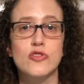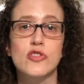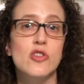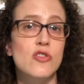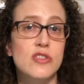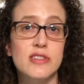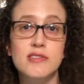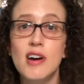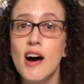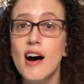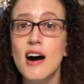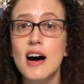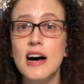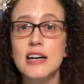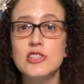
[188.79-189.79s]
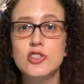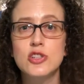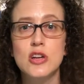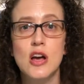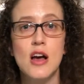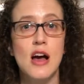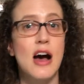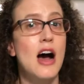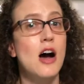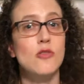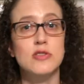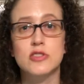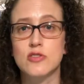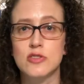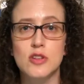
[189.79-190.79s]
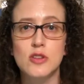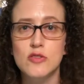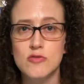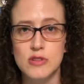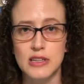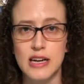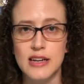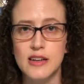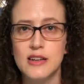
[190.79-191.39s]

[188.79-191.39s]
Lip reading: they're gonna touch, how it's gonna look like.